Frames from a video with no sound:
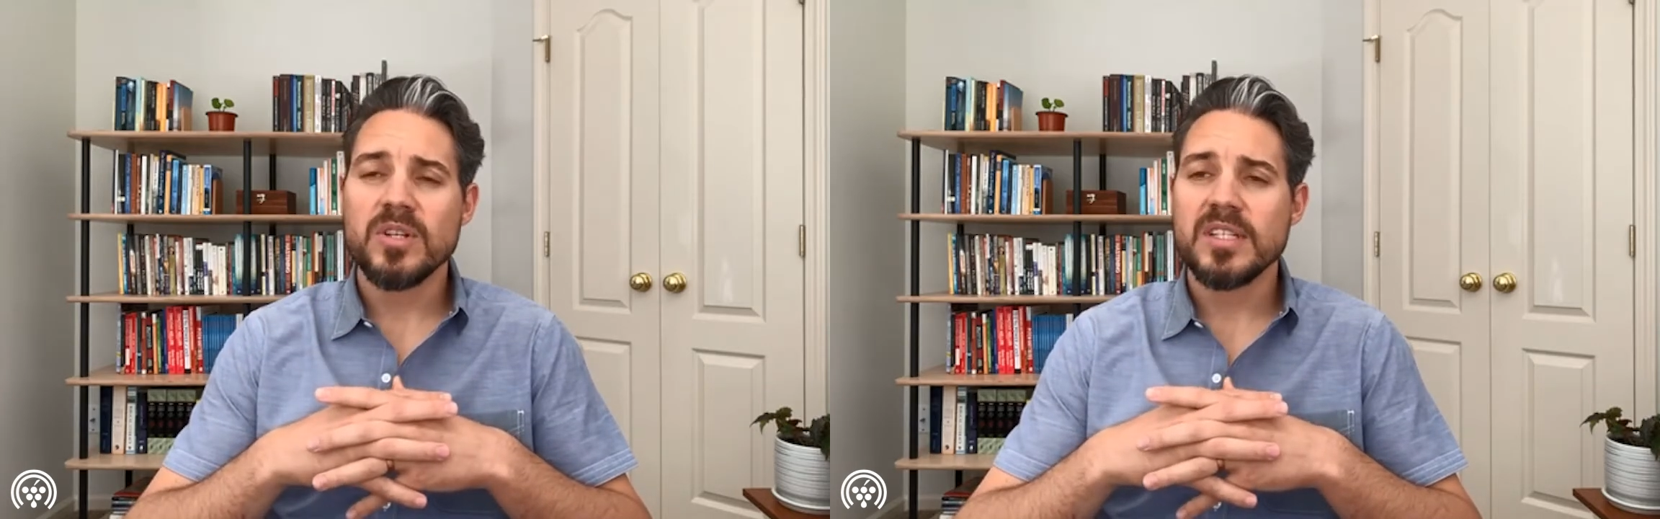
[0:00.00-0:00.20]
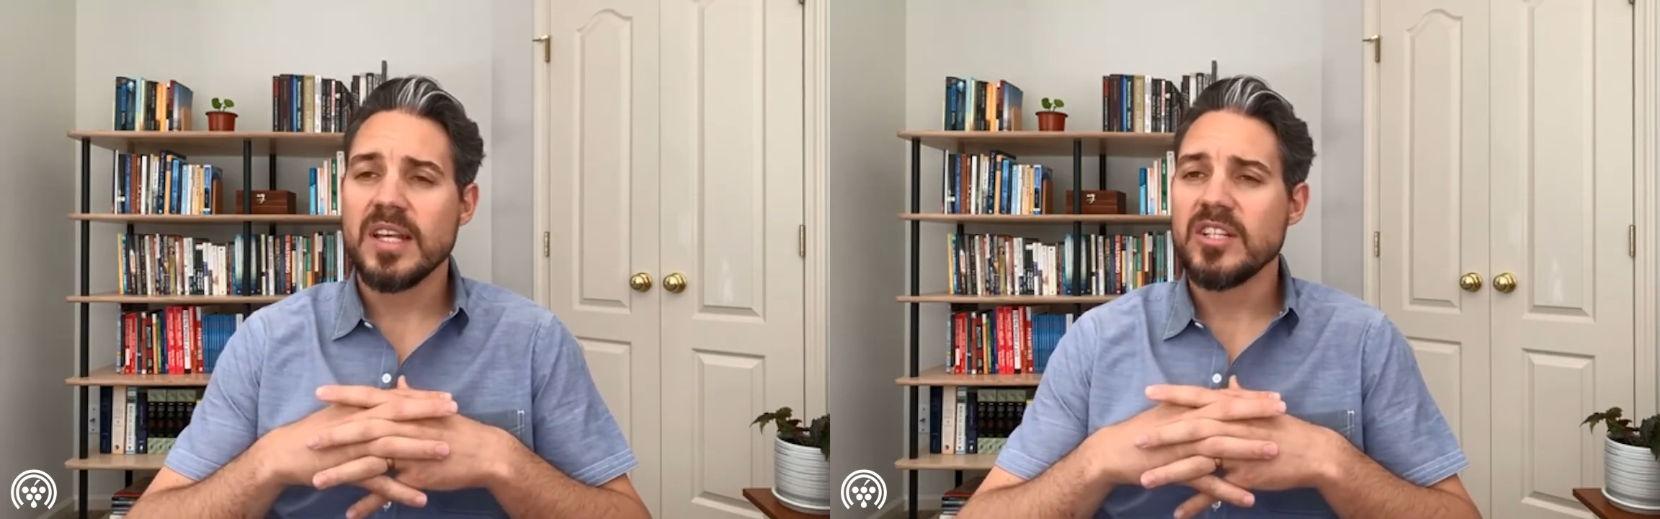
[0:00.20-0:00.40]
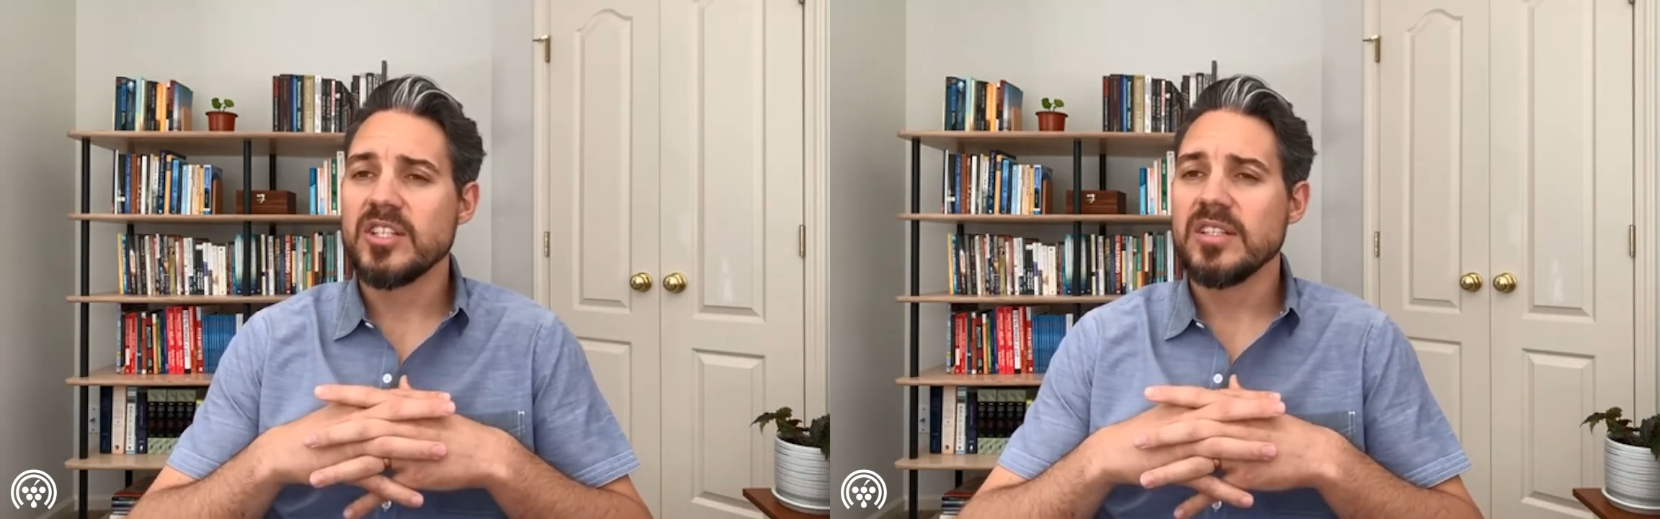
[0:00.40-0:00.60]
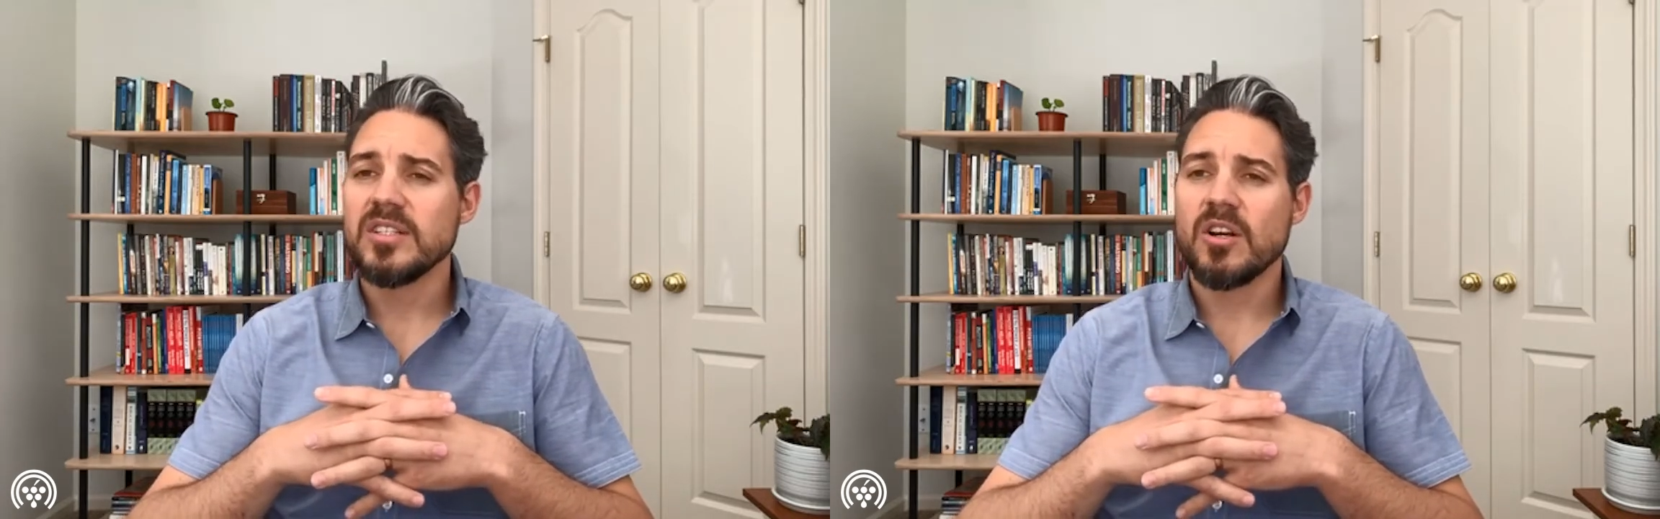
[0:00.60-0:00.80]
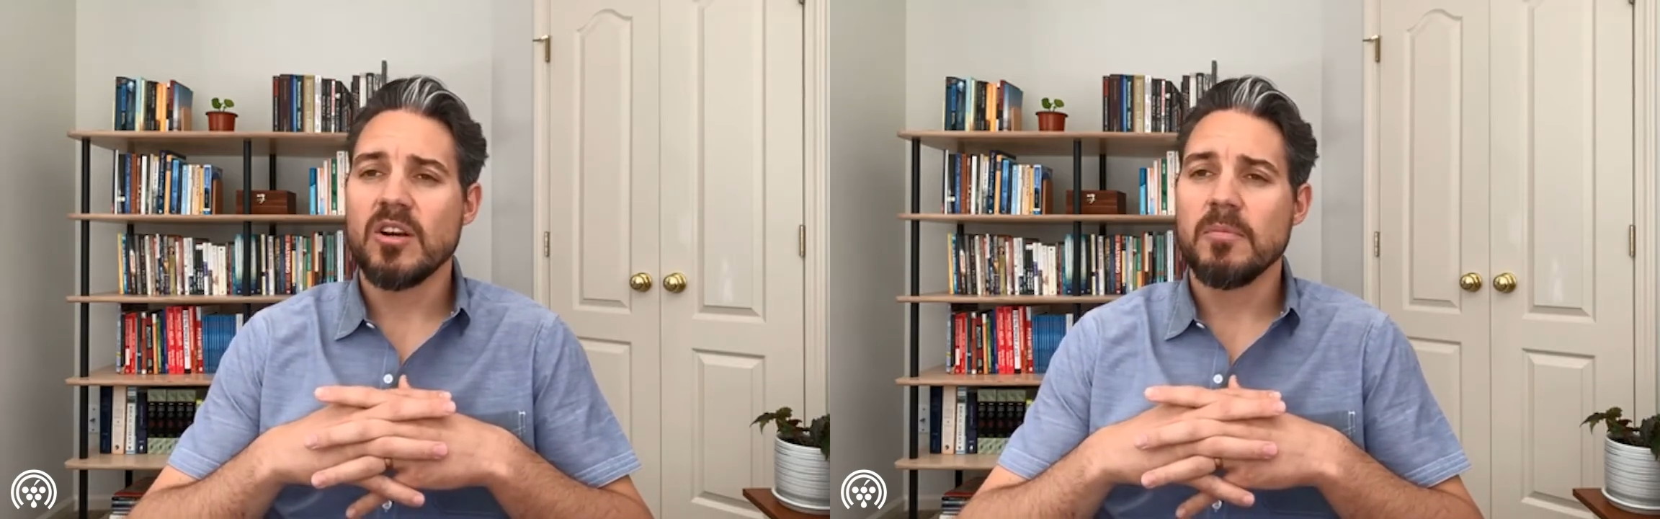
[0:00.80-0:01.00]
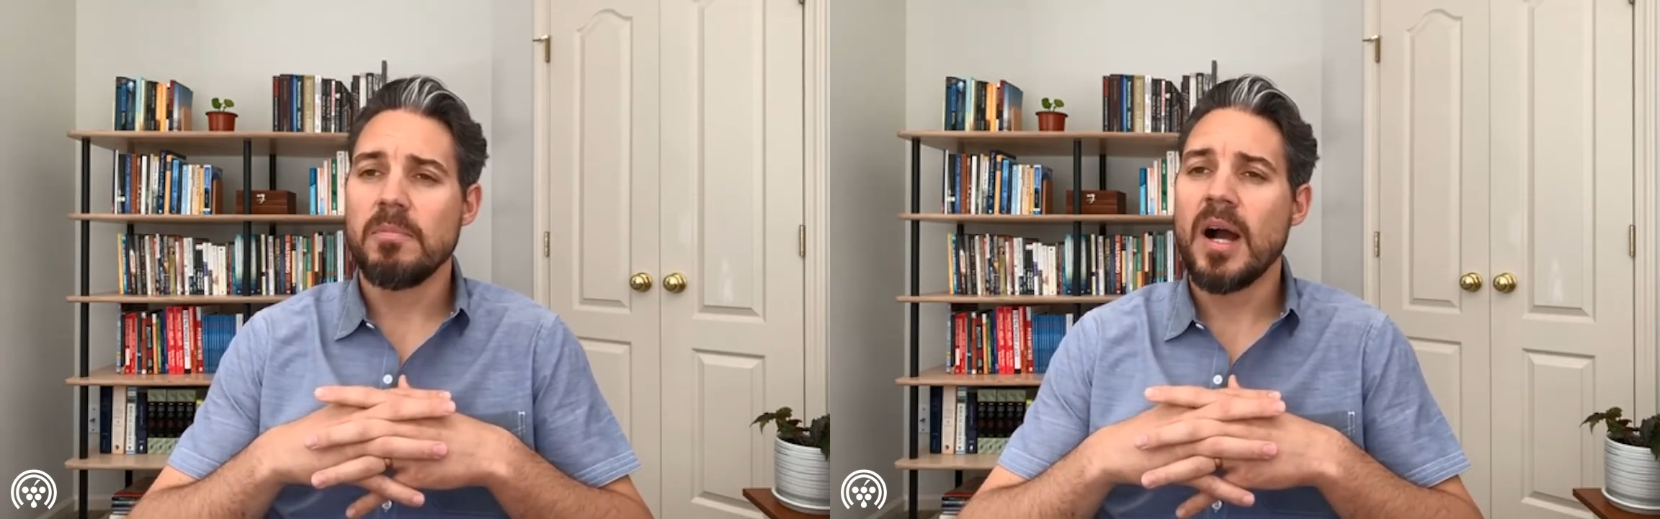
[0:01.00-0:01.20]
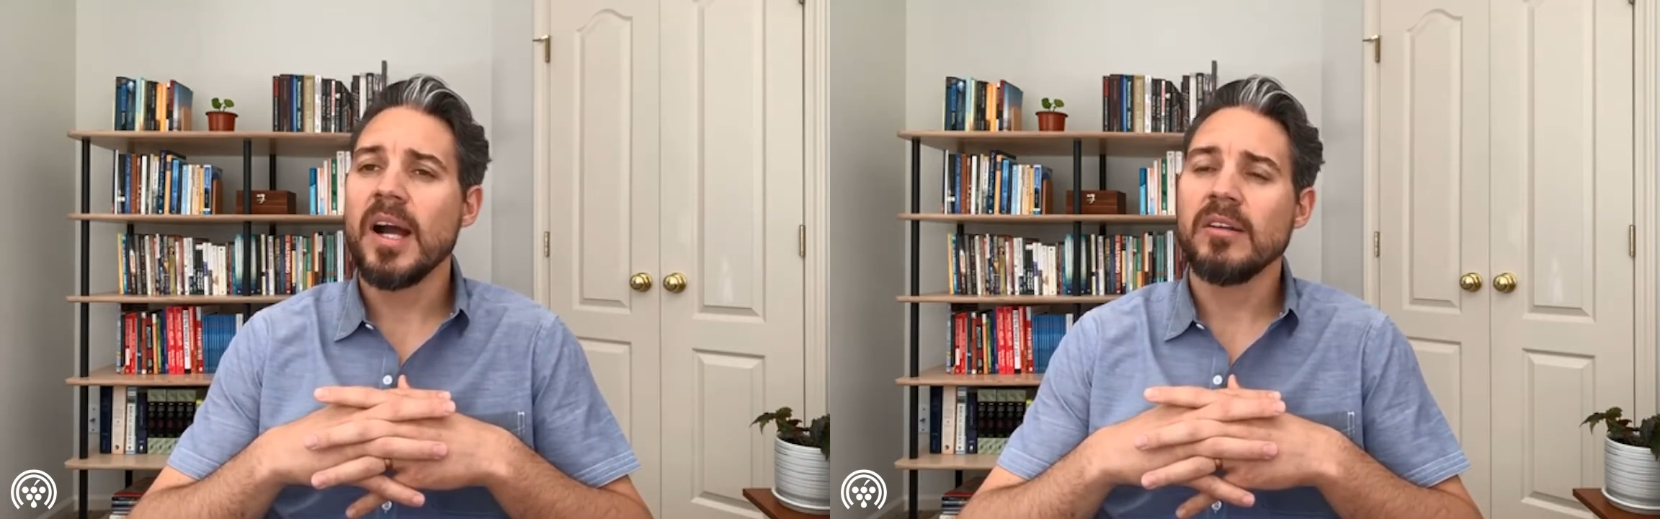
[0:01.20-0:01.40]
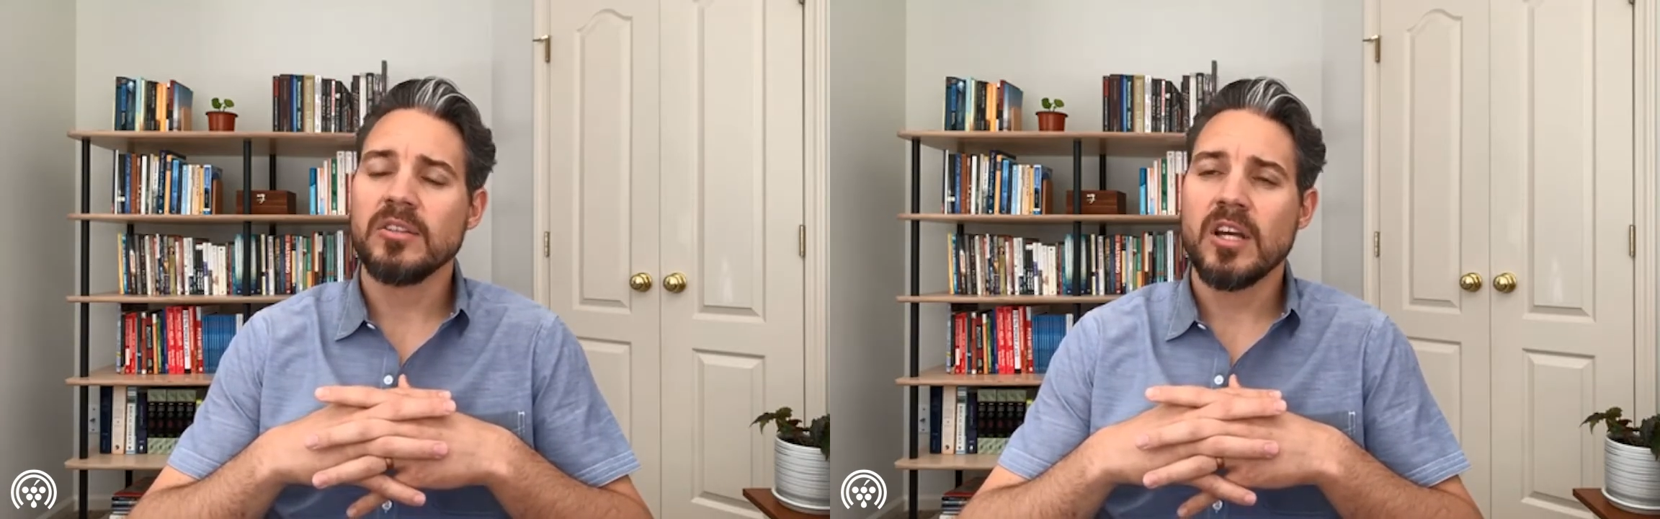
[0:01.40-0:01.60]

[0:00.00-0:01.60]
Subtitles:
sanctions are piled